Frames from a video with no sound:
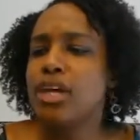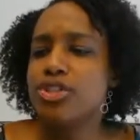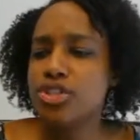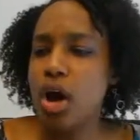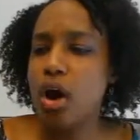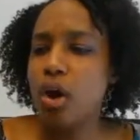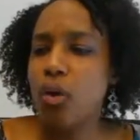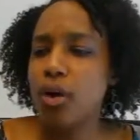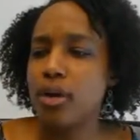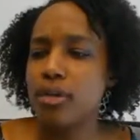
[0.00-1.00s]

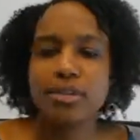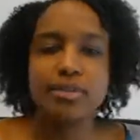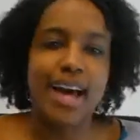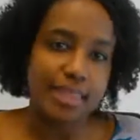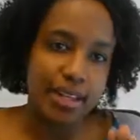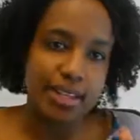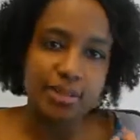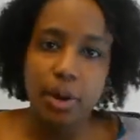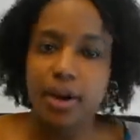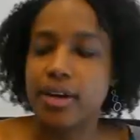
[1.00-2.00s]
So, not that he's a
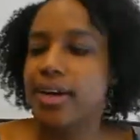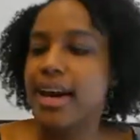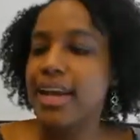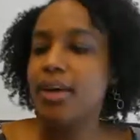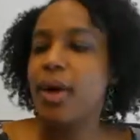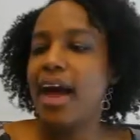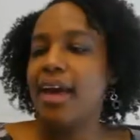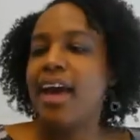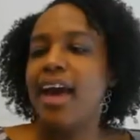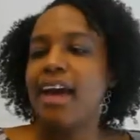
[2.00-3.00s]
marketer.
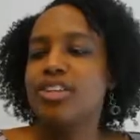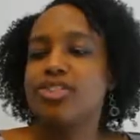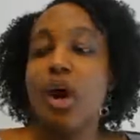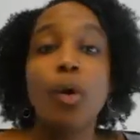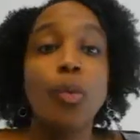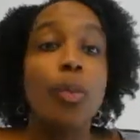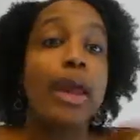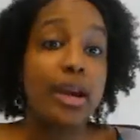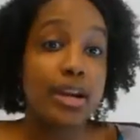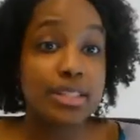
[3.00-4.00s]
Anyway, so
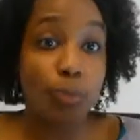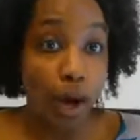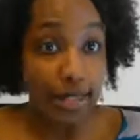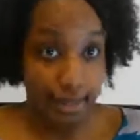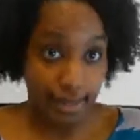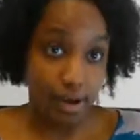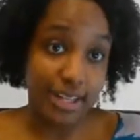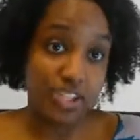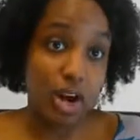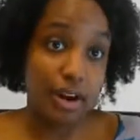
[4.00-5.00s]
here's one deal
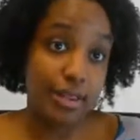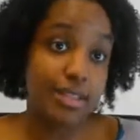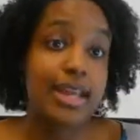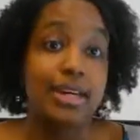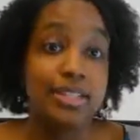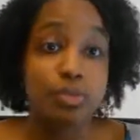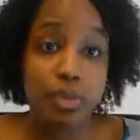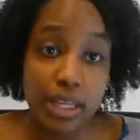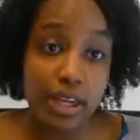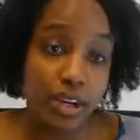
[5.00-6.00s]
at Target that's actually
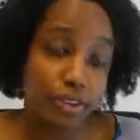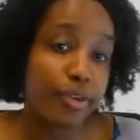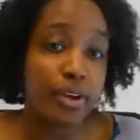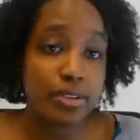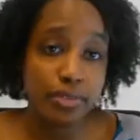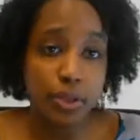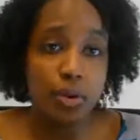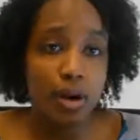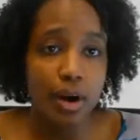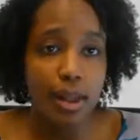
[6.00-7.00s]
really good. For those of
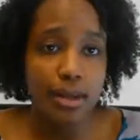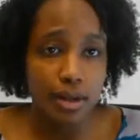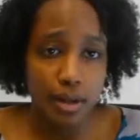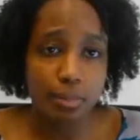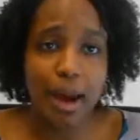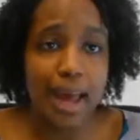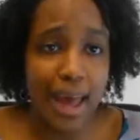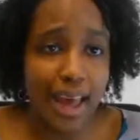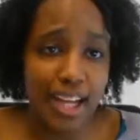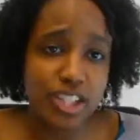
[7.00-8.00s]
you who are my
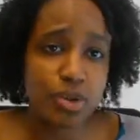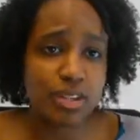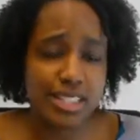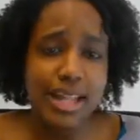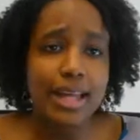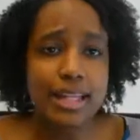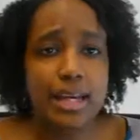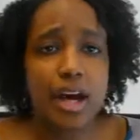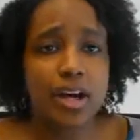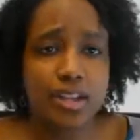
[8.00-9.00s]
age or slightly
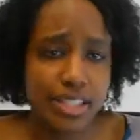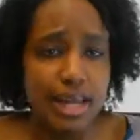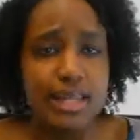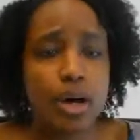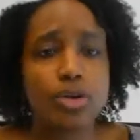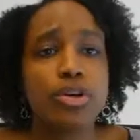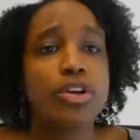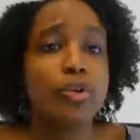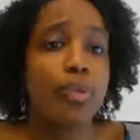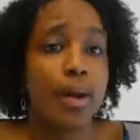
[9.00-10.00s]
younger, slightly older,
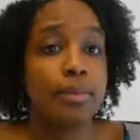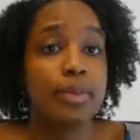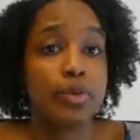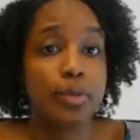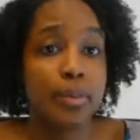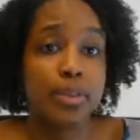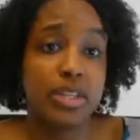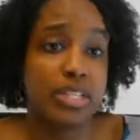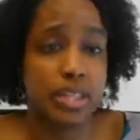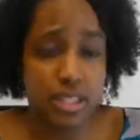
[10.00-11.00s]
you probably remember
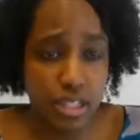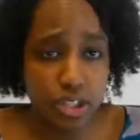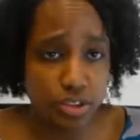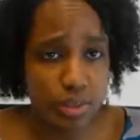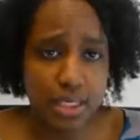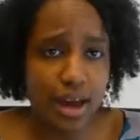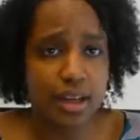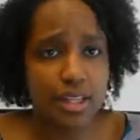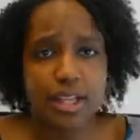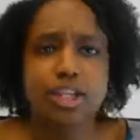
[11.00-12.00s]
the Texas Instruments
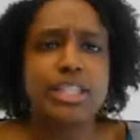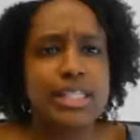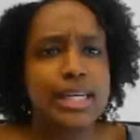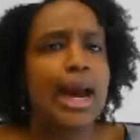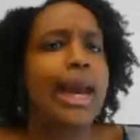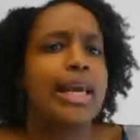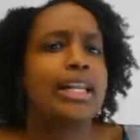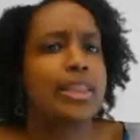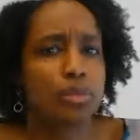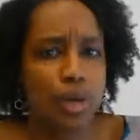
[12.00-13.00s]
calculator, the
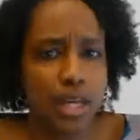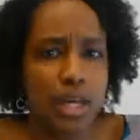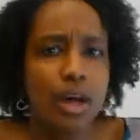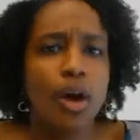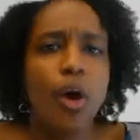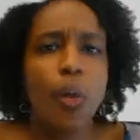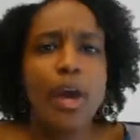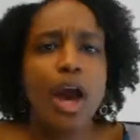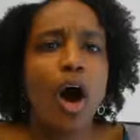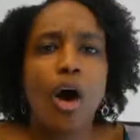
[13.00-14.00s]
TI-83.
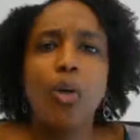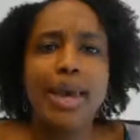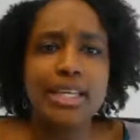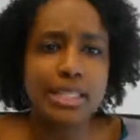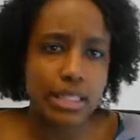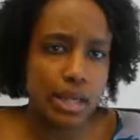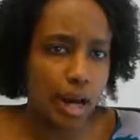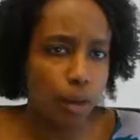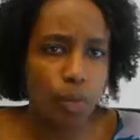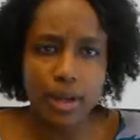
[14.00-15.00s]
We always,
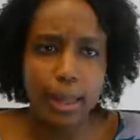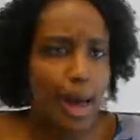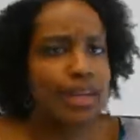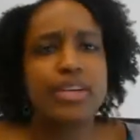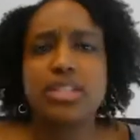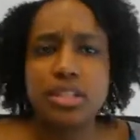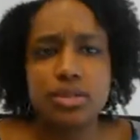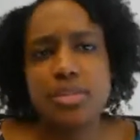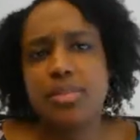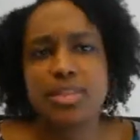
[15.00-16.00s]
a lot of us
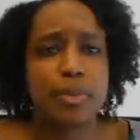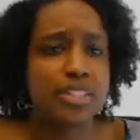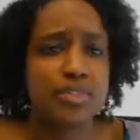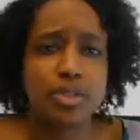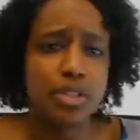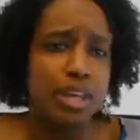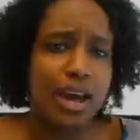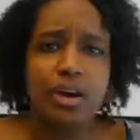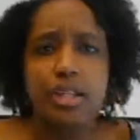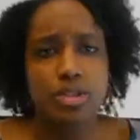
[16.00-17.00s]
use them, especially if you took
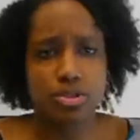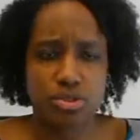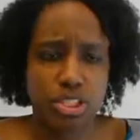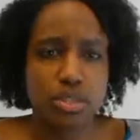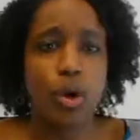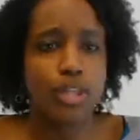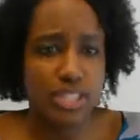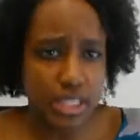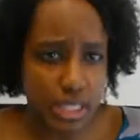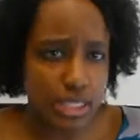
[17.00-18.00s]
calculus or
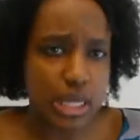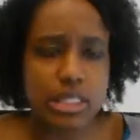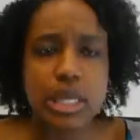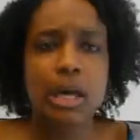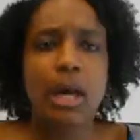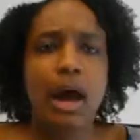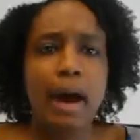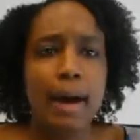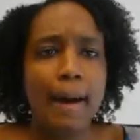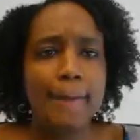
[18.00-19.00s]
statistics,
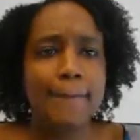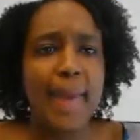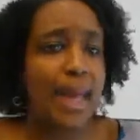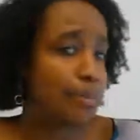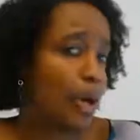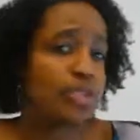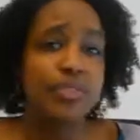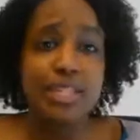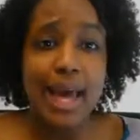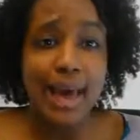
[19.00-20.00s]
and most
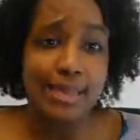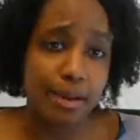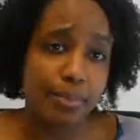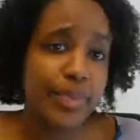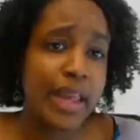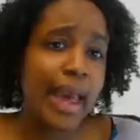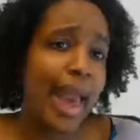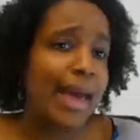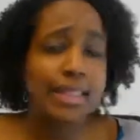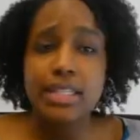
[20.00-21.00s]
of us had them.
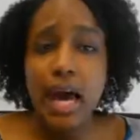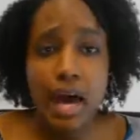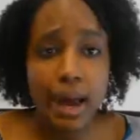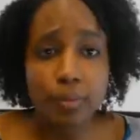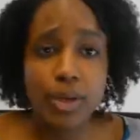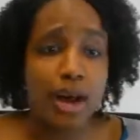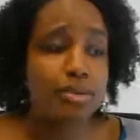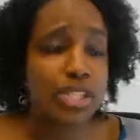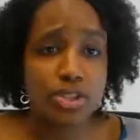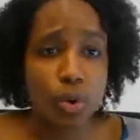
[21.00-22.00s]
At the time, when I
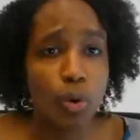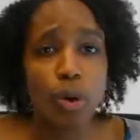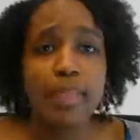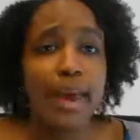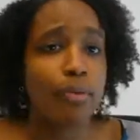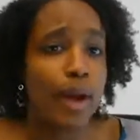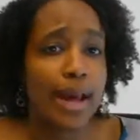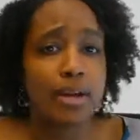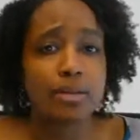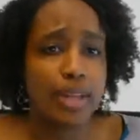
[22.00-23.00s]
was in school, they were
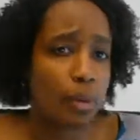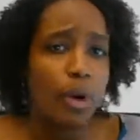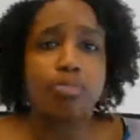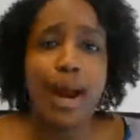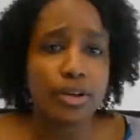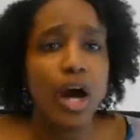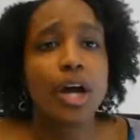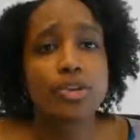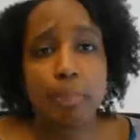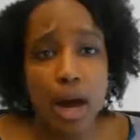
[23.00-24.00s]
around
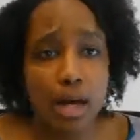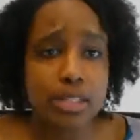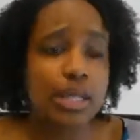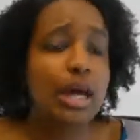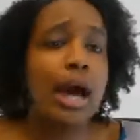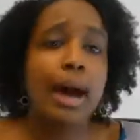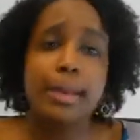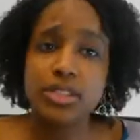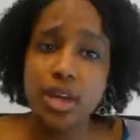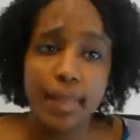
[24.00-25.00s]
$100. I
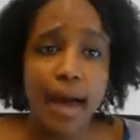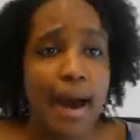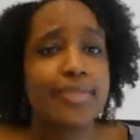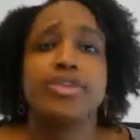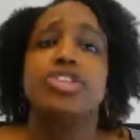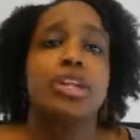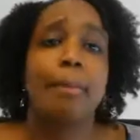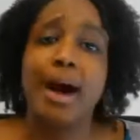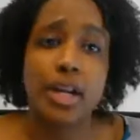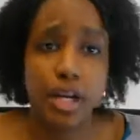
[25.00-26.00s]
looked online, they're still
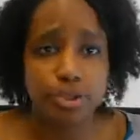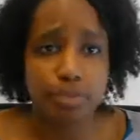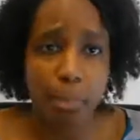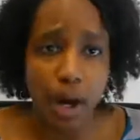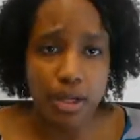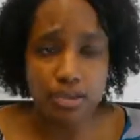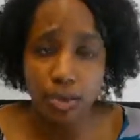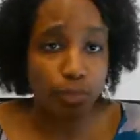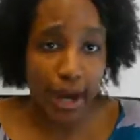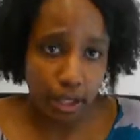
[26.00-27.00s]
about $100,
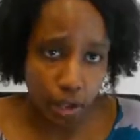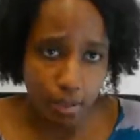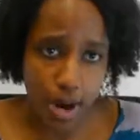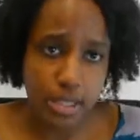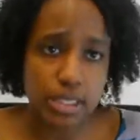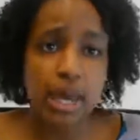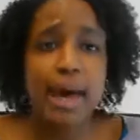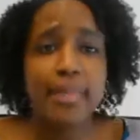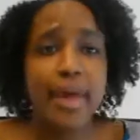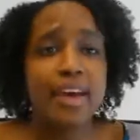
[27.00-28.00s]
regular price.
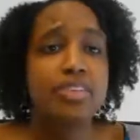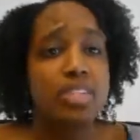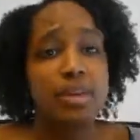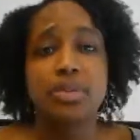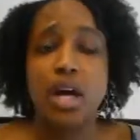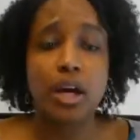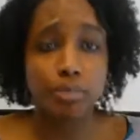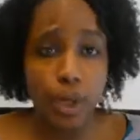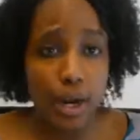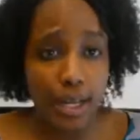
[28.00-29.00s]
They have since
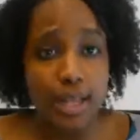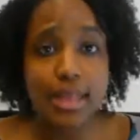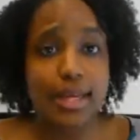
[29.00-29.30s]
upgraded.